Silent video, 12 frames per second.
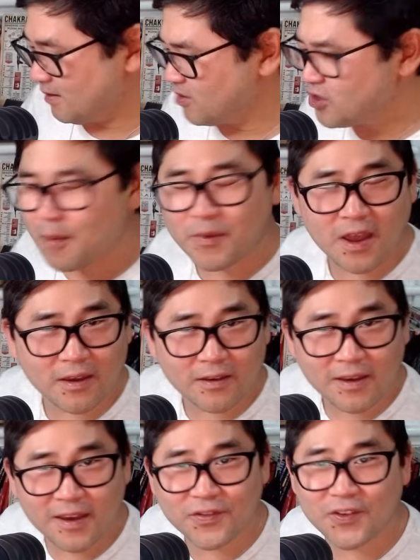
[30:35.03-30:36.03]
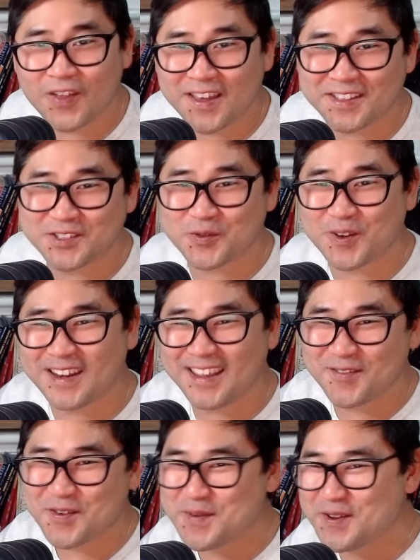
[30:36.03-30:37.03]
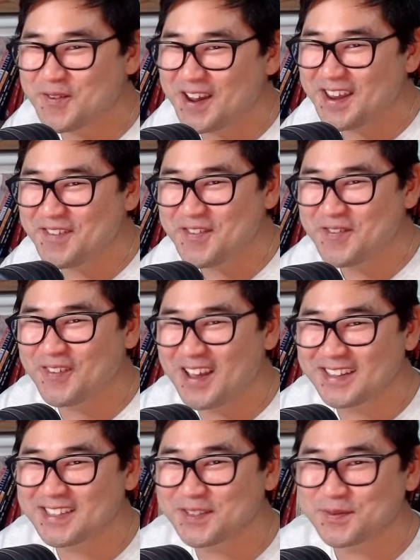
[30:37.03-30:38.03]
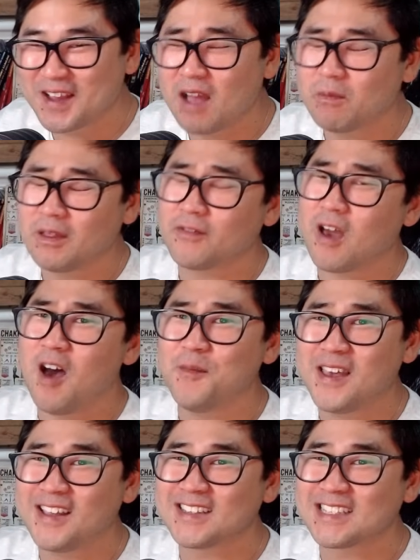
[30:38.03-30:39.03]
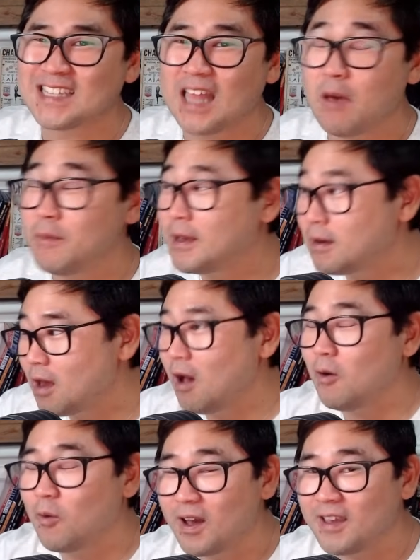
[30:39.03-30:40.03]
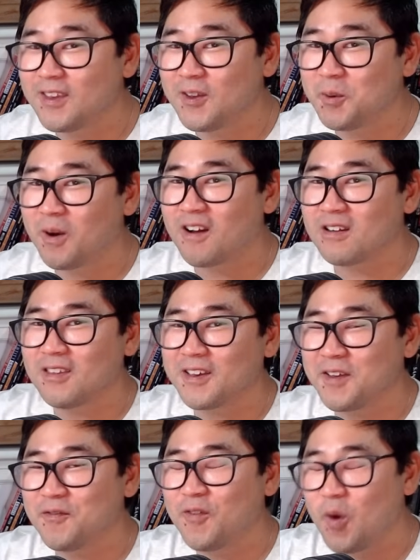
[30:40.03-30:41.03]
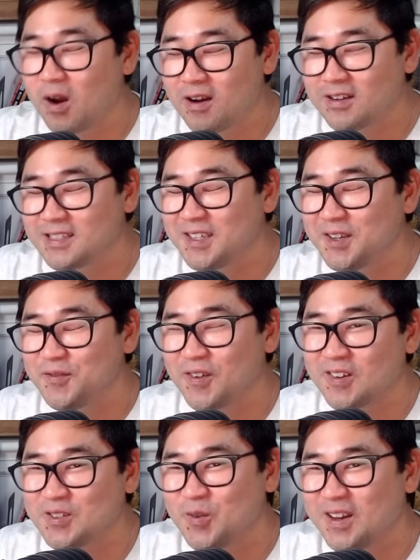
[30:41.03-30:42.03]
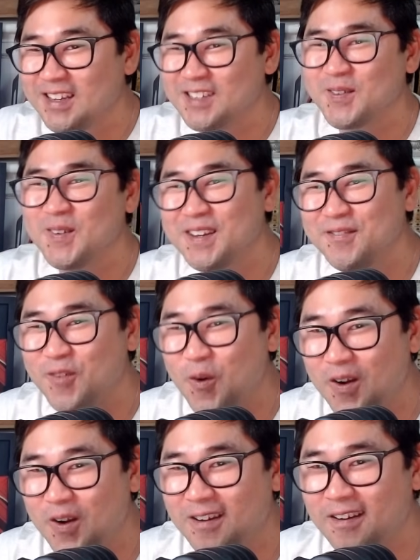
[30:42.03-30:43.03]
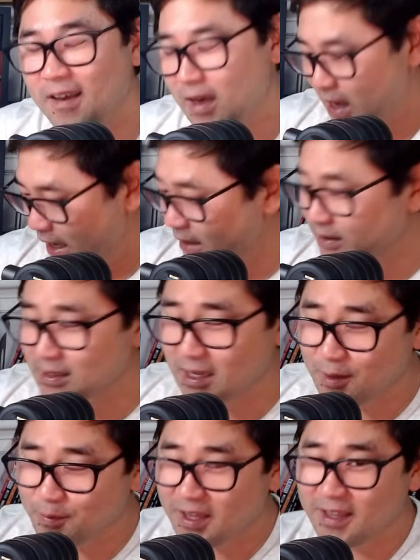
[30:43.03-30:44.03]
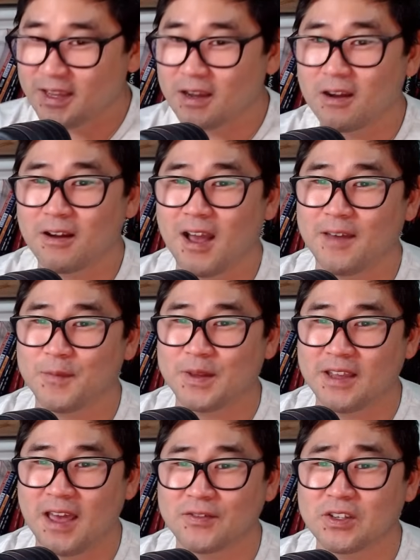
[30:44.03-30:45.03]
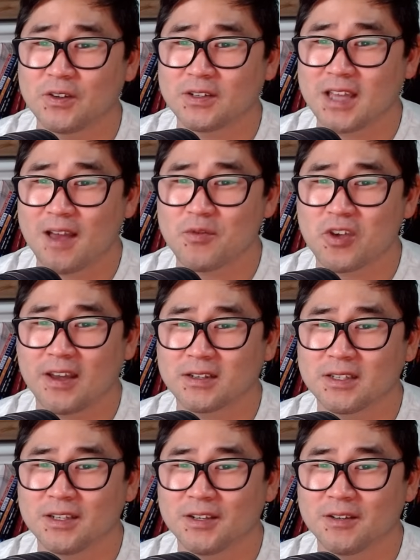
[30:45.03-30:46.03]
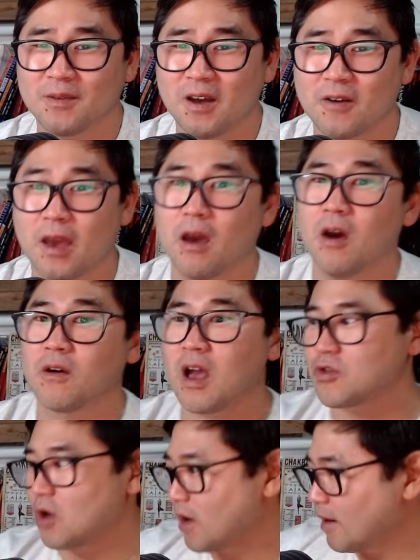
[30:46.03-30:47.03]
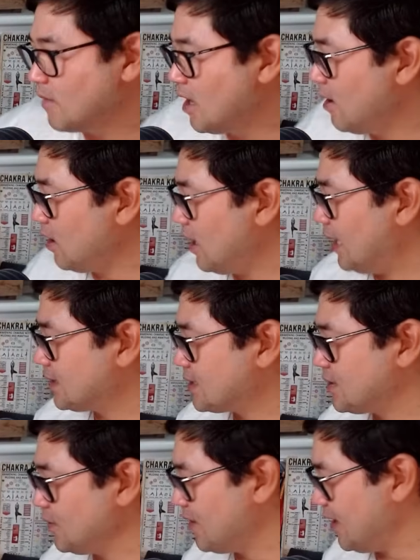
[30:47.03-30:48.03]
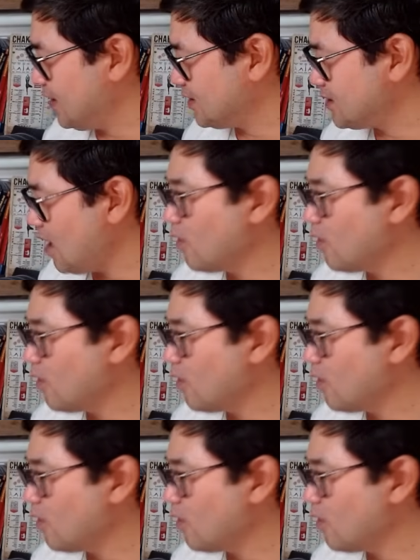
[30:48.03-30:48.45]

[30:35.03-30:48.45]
Gemini, if you like this reading, it would be great if you like, subscribe, leave comments. Let me know what you are looking forward to for 2024. It's going to be a year. I'm going to have to do a time check too. Okay. Oh, gosh. Okay. Let's do this.